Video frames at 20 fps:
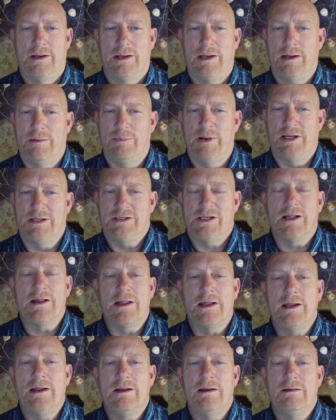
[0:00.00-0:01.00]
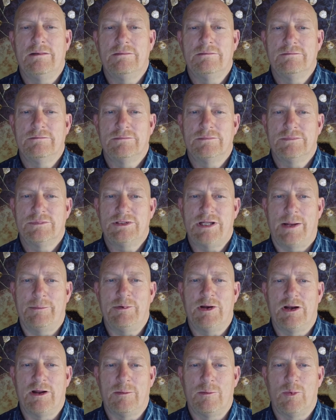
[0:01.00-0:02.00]
he basically
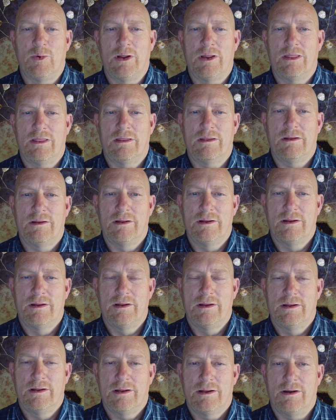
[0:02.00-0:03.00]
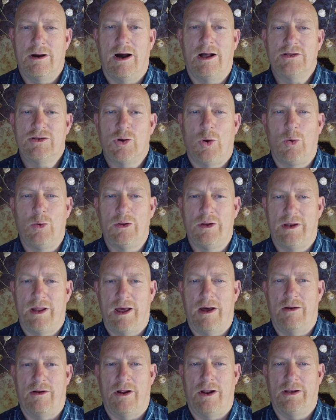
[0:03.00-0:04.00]
tempted them with God's holding
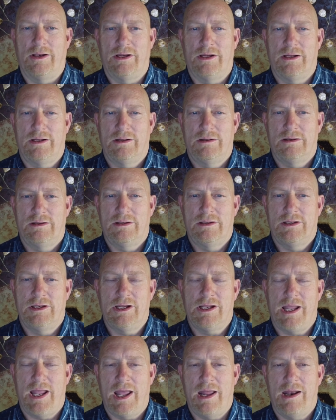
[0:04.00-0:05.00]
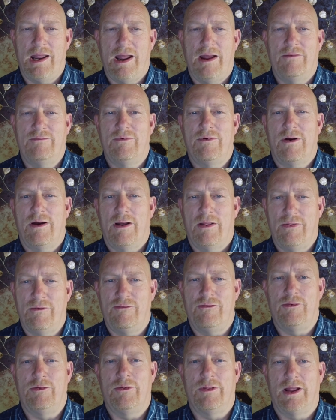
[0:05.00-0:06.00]
out on you. You can't have the
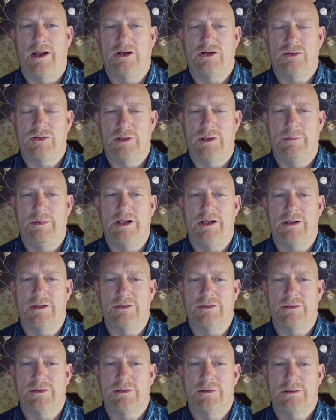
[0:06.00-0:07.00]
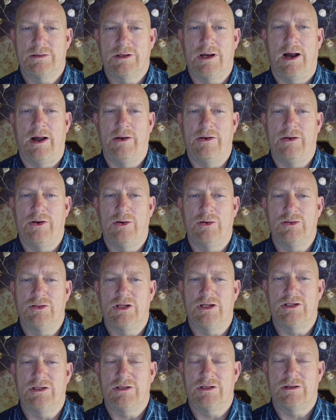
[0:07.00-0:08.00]
fruit of that tree because God knows
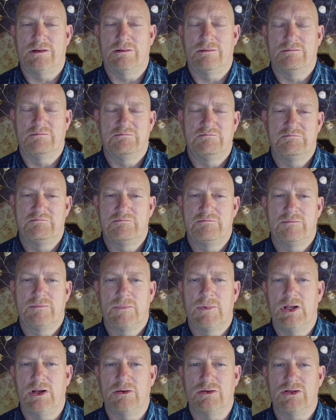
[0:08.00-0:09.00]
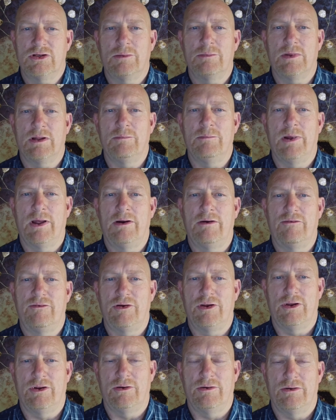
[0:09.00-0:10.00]
it's, you know, something better
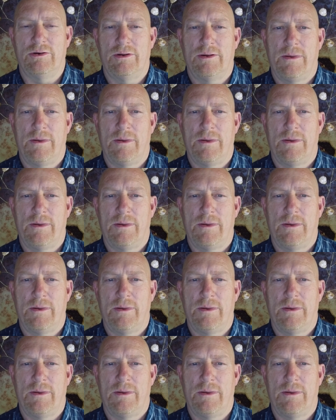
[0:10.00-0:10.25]
for you.